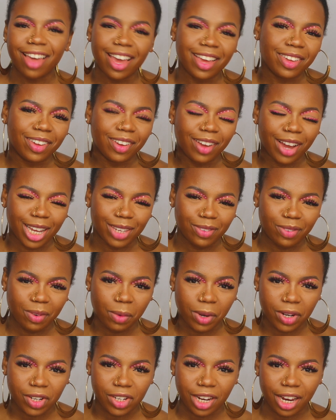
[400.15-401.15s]
thank you guys for
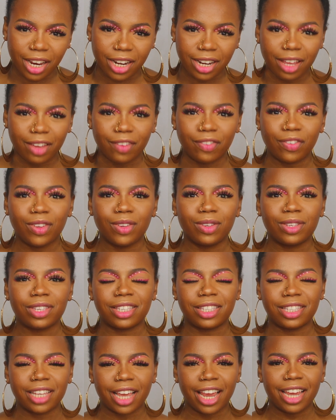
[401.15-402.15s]
watching. If you
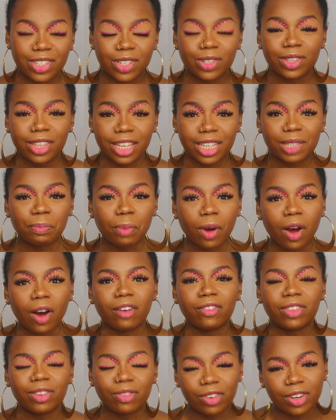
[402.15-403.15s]
stay to this
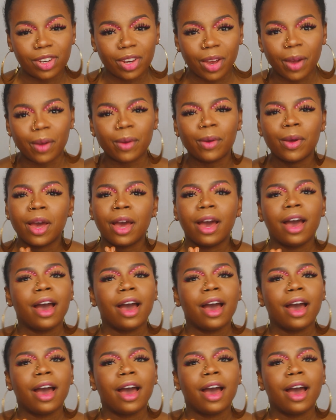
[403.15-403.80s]
part of the video,